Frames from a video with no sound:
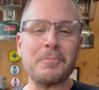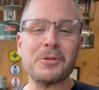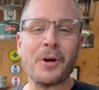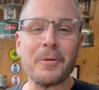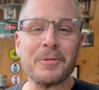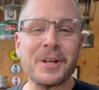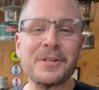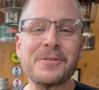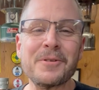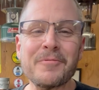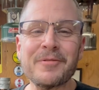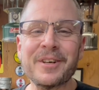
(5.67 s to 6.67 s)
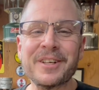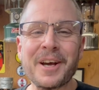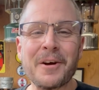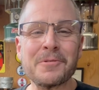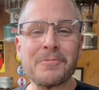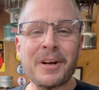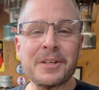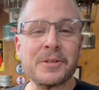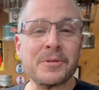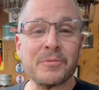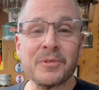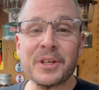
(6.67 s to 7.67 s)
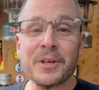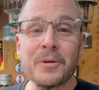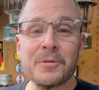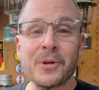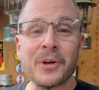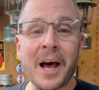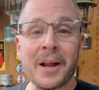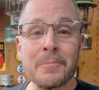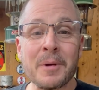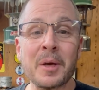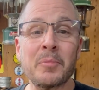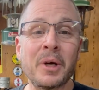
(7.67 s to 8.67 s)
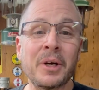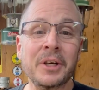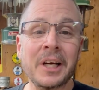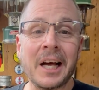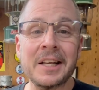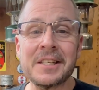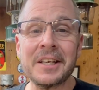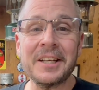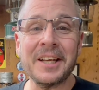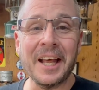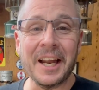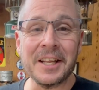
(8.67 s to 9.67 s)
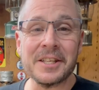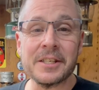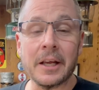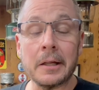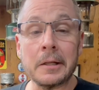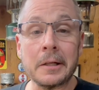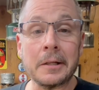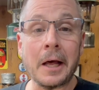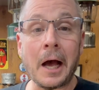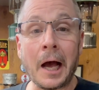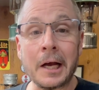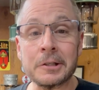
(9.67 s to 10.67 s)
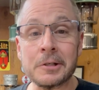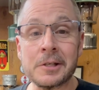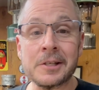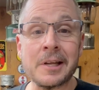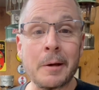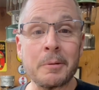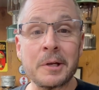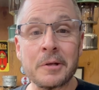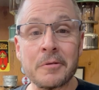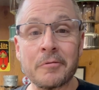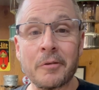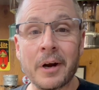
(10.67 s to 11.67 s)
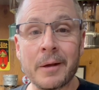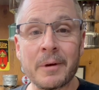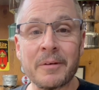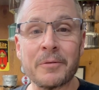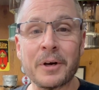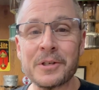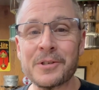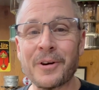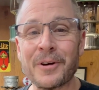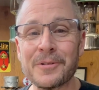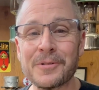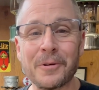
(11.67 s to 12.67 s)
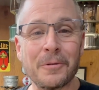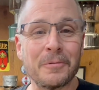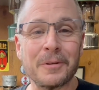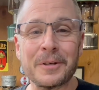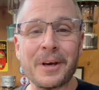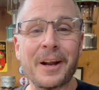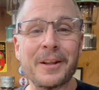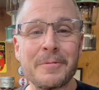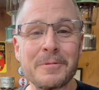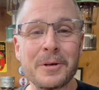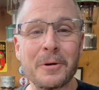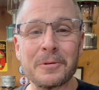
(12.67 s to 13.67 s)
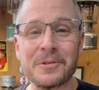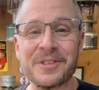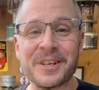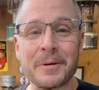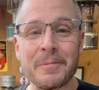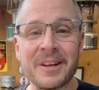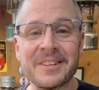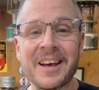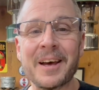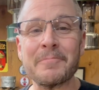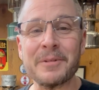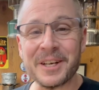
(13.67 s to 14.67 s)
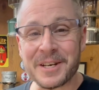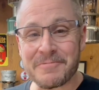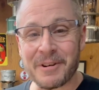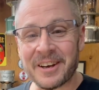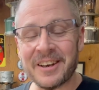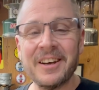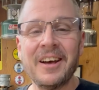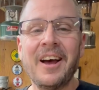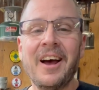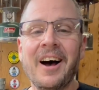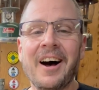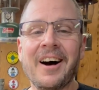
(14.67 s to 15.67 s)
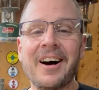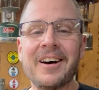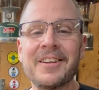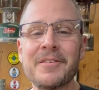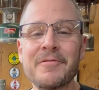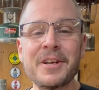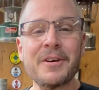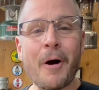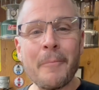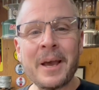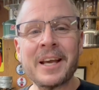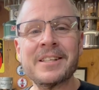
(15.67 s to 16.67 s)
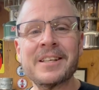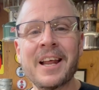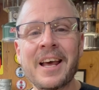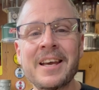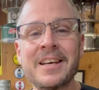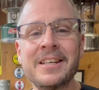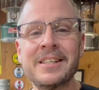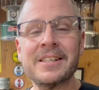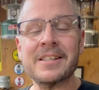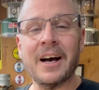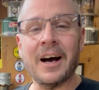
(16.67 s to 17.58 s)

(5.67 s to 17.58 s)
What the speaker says: sorry, but that's a little funny. I was watching some videos on how to make better content and it said that I should step into the frame after I start. So you got to let me know what you think about that. But anyway, the video I'm making today is